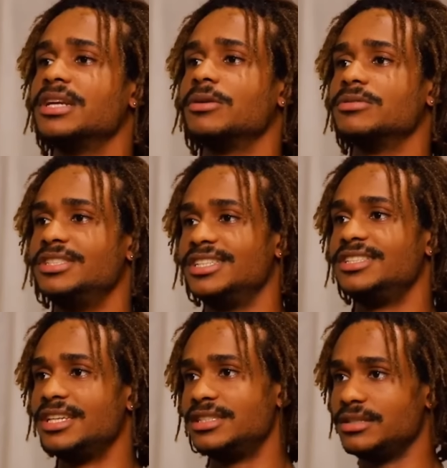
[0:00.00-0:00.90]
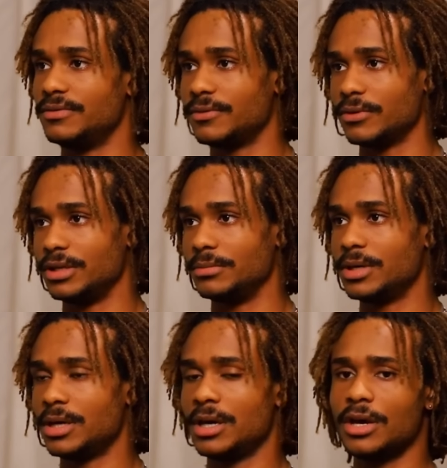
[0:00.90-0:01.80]
saying I was dictating for him.
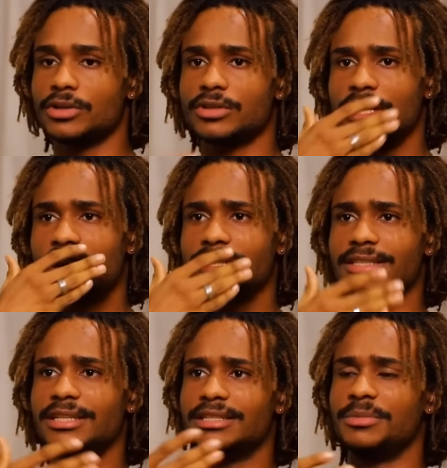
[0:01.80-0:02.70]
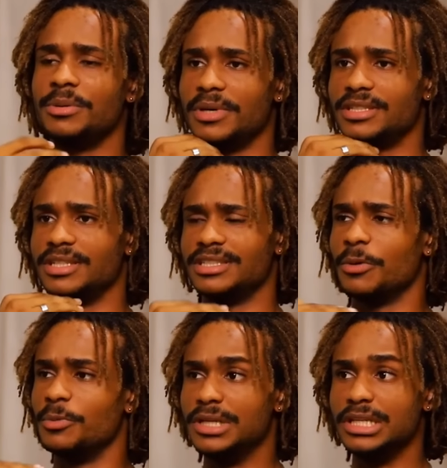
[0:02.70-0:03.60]
So then I sent him a message
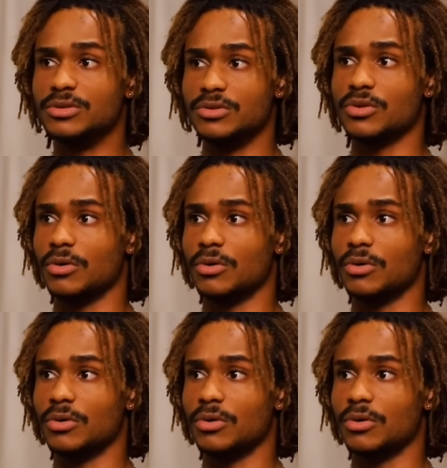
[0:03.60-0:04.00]
that we need to